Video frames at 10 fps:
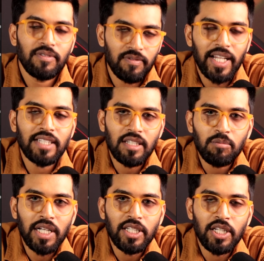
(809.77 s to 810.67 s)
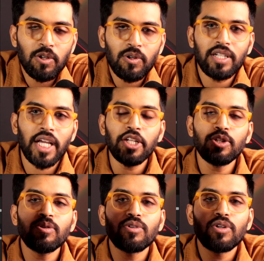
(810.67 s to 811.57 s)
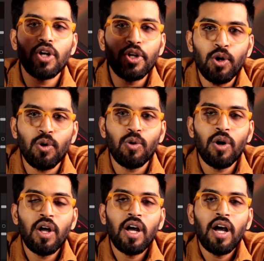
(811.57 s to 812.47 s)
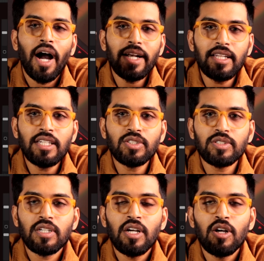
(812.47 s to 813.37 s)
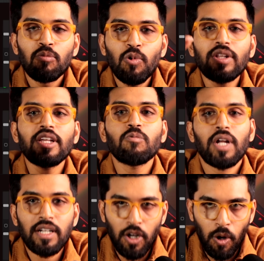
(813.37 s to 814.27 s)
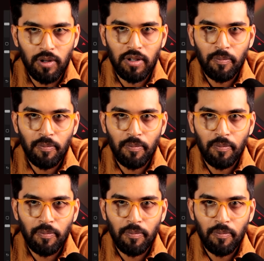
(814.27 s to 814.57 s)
When I say multi-cloud, try to know at least more than one cloud.